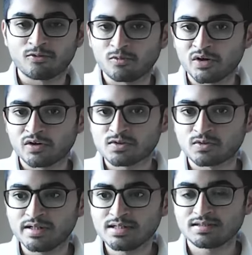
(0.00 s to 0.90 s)
Enrollment of
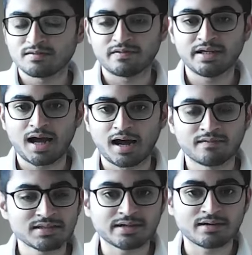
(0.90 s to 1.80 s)
students. We
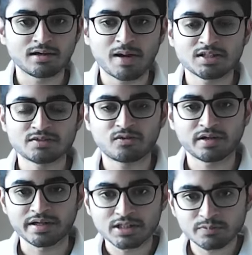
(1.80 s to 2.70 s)
have a single batch
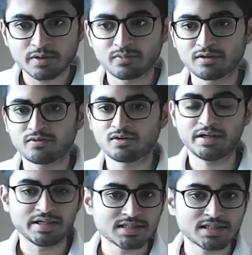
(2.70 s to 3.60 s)
for each paper
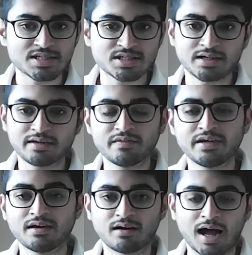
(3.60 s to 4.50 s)
for each session, and
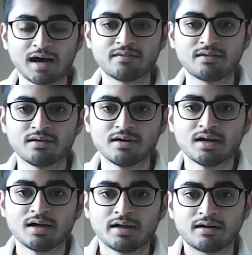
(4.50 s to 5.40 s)
we have
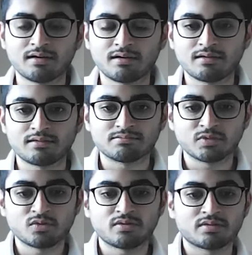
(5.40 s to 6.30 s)
a
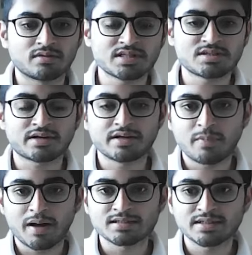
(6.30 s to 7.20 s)

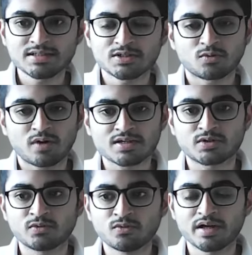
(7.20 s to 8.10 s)
restricted batch size so
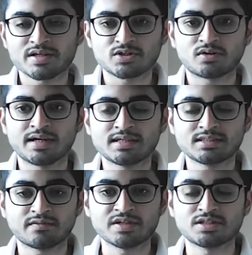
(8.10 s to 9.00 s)
as to ensure
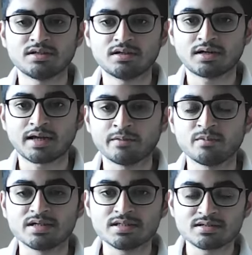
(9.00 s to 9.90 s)
that sufficient
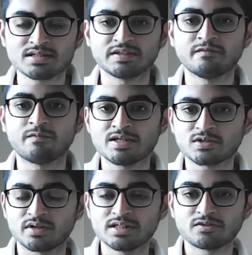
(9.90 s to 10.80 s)
time is received by
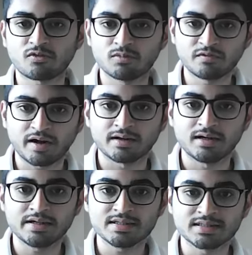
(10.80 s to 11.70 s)
students from the
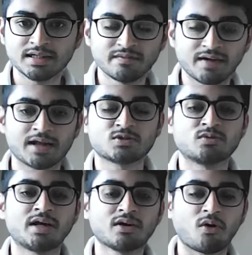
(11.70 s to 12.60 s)
faculty itself, and
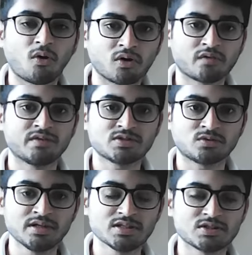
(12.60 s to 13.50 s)
so that all of the
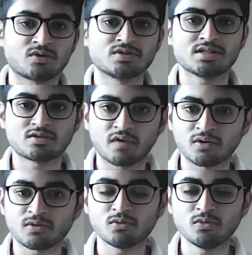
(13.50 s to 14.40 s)
students, not just
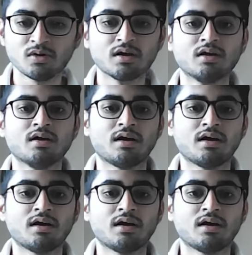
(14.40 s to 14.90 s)
one or two,